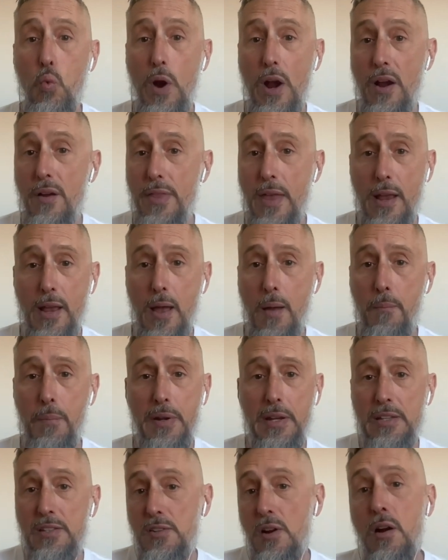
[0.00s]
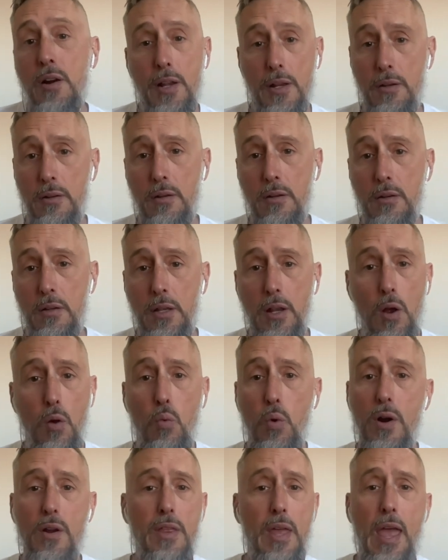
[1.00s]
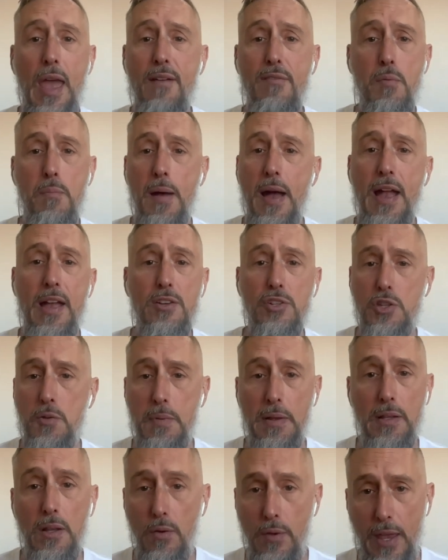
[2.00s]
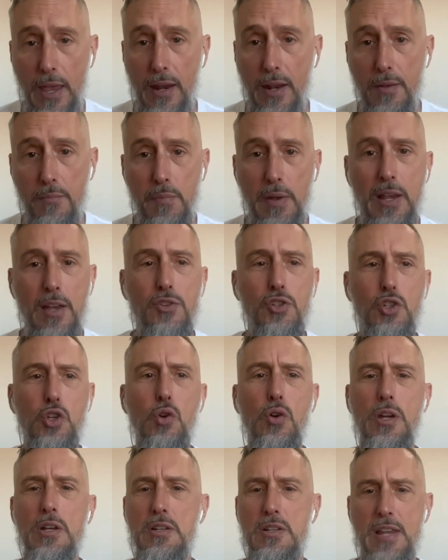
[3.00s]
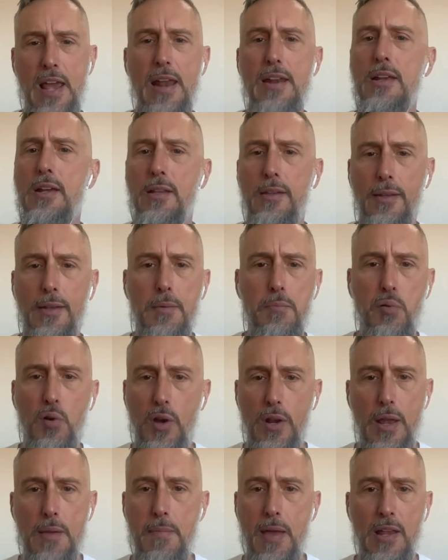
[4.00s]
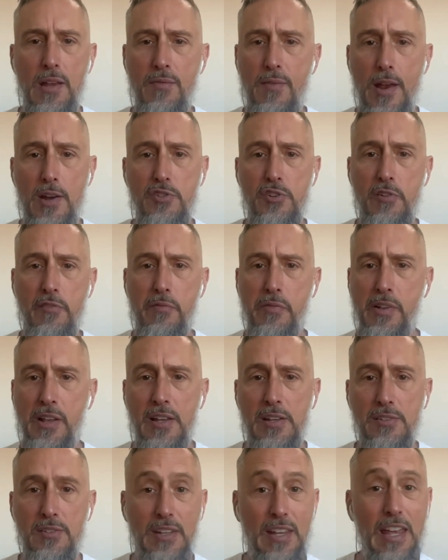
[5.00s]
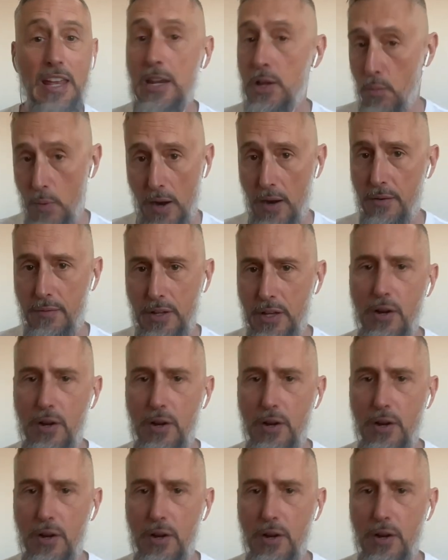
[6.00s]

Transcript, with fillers: where that company started, you know, where they have a bias to be located, because you can technically put a manufacturing place anywhere.